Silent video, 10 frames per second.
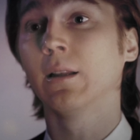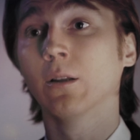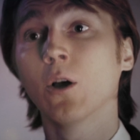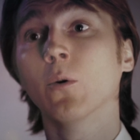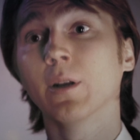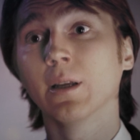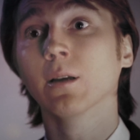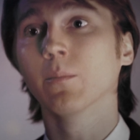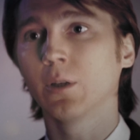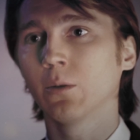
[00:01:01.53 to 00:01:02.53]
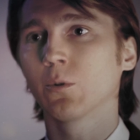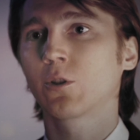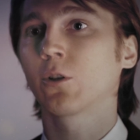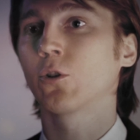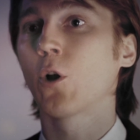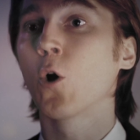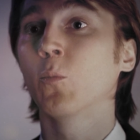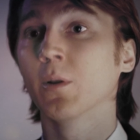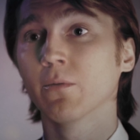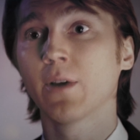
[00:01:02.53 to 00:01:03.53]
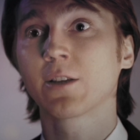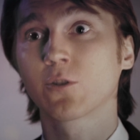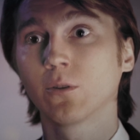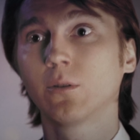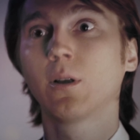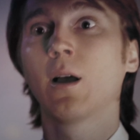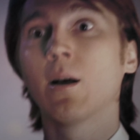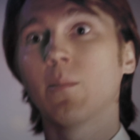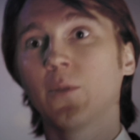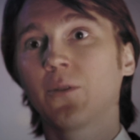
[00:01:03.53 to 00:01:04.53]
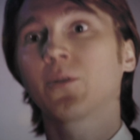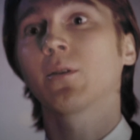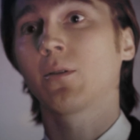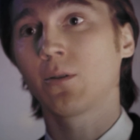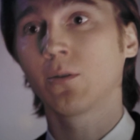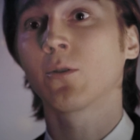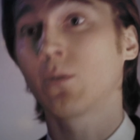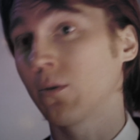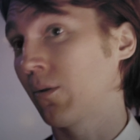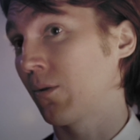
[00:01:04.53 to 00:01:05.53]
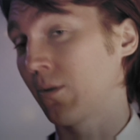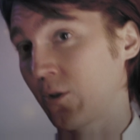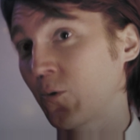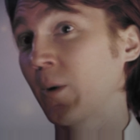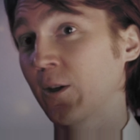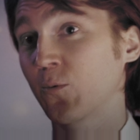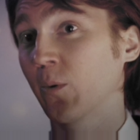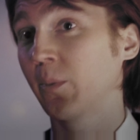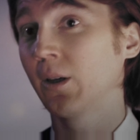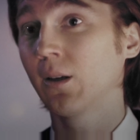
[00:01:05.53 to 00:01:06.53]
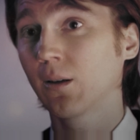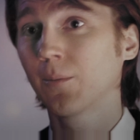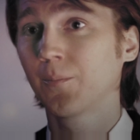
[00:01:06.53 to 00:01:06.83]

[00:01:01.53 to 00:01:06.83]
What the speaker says: and low in him. He was such an open vessel that the swings were big.